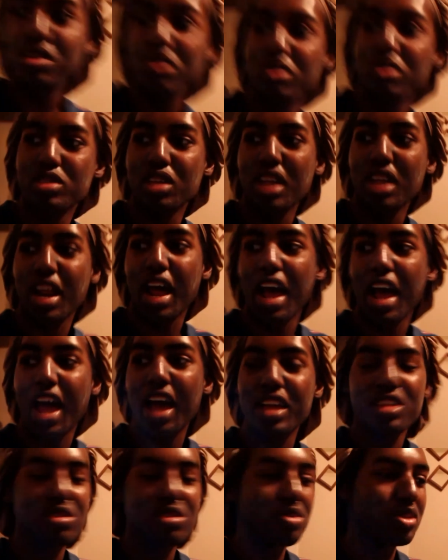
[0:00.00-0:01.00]
I used it,
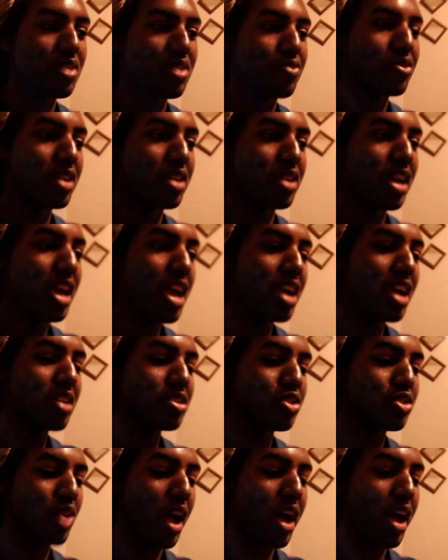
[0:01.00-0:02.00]
I used it for the
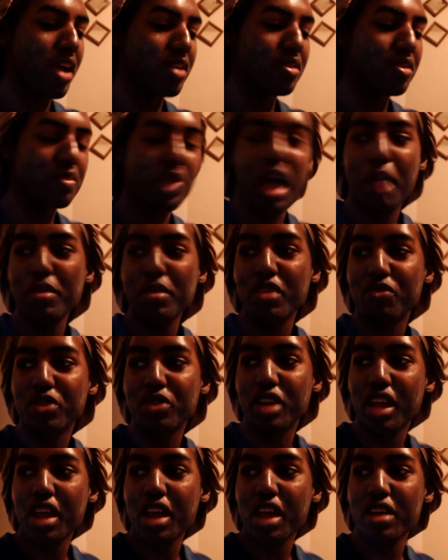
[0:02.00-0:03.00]
hair dryer. I mean,
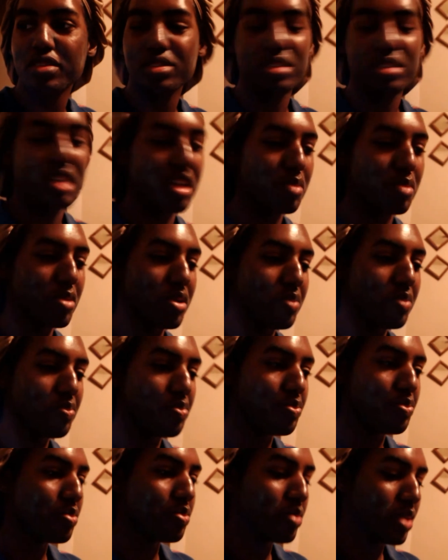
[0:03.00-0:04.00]
for the hair steamer.
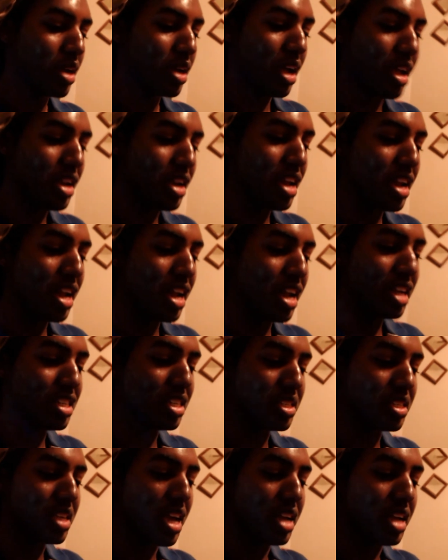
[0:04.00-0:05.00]
And then I
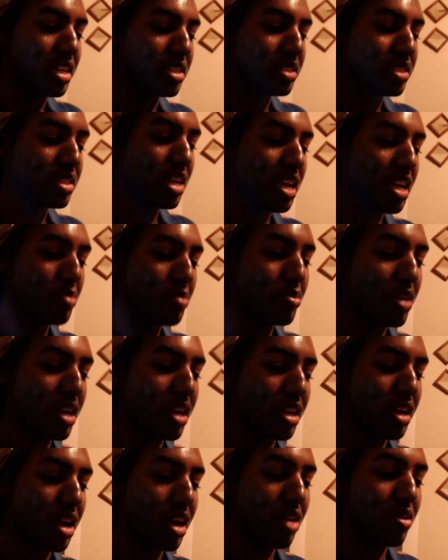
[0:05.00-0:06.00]
just had the steam
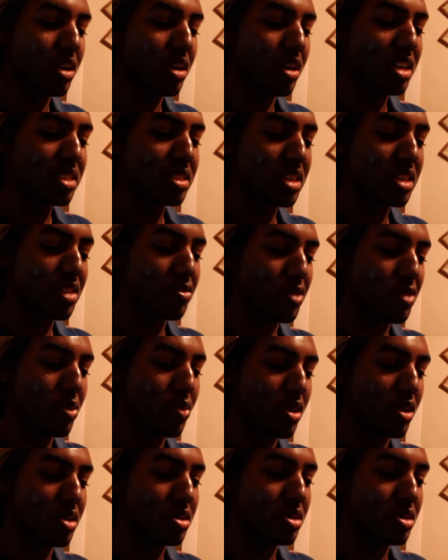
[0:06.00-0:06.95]
button on. Let's see if it